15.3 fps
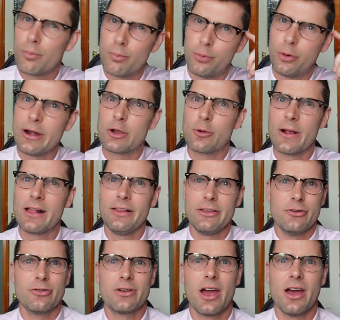Pretty quickly
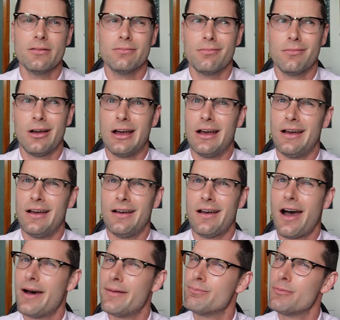you'll go,
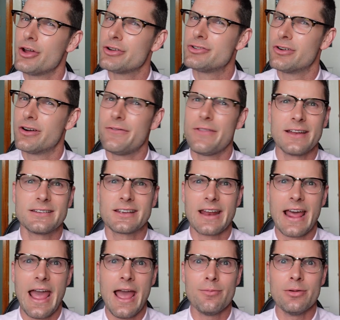I'm not sure if that's
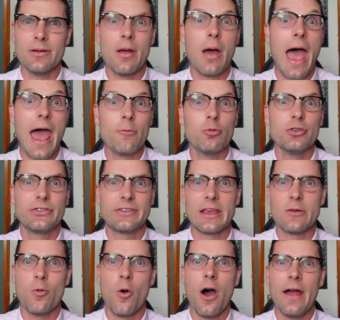gonna happen, and we'll
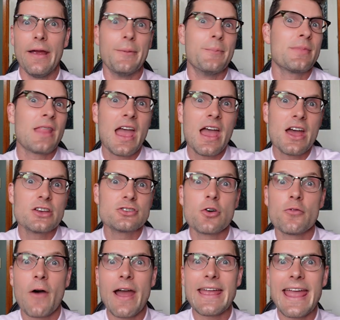see why. So
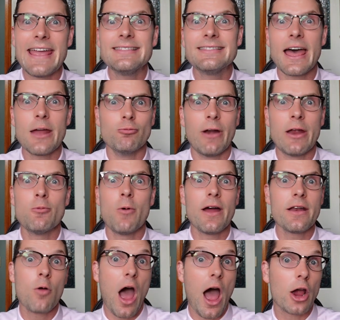if I eat that red
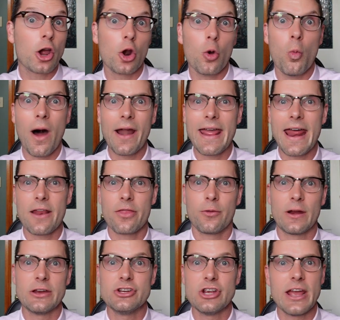one, I got a
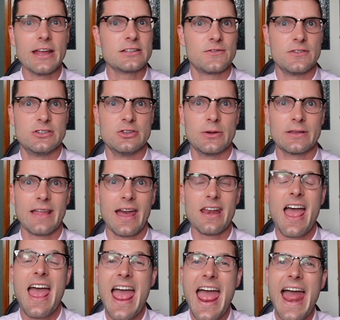1/3 chance for doing that,
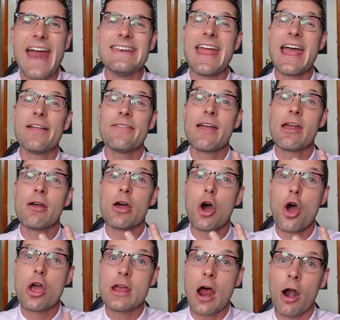and now there
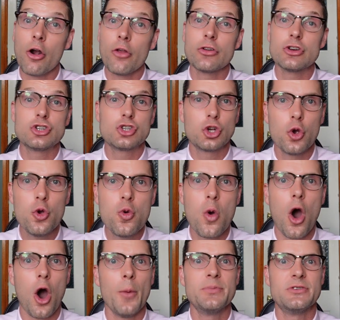are only two
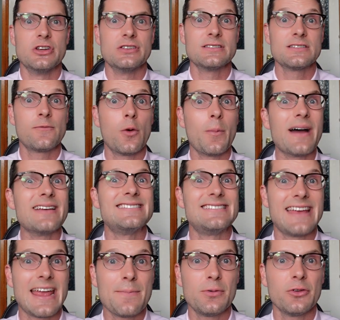options for my
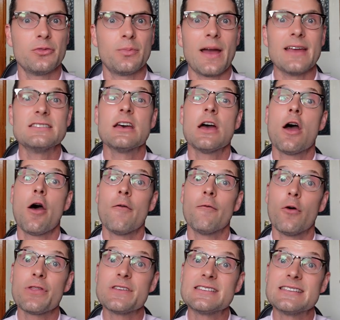sample space
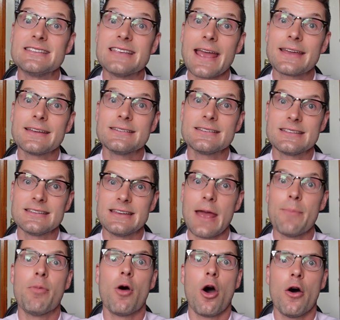for the second
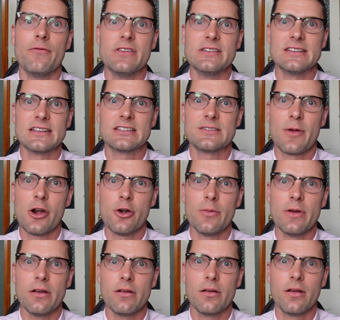step of this
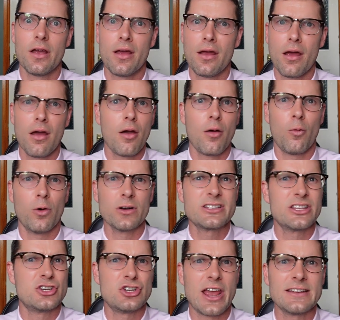experiment. What's
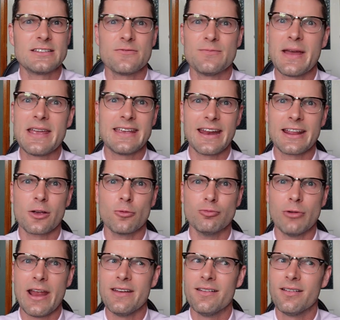the chance of me getting a
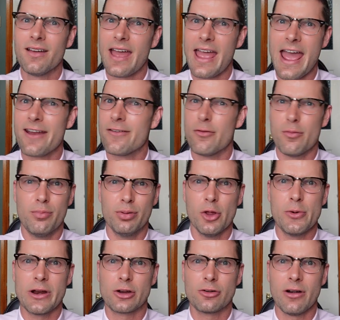red out of a
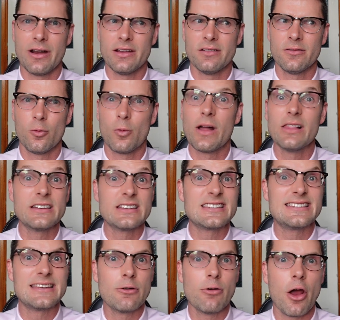blue and a green? Well, it's
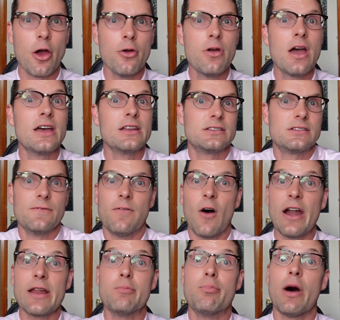
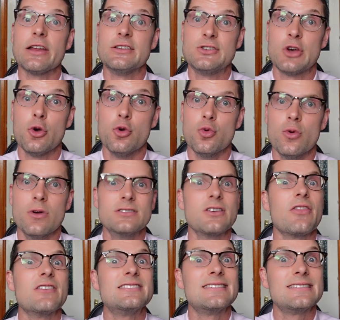0/2. So
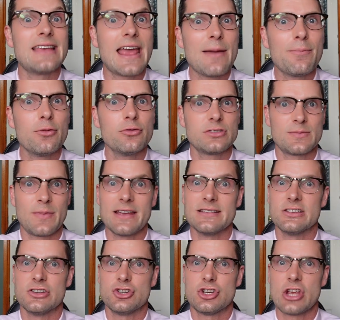the sample
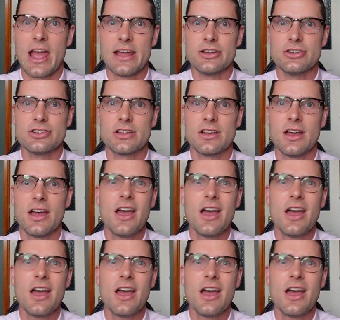space has changed.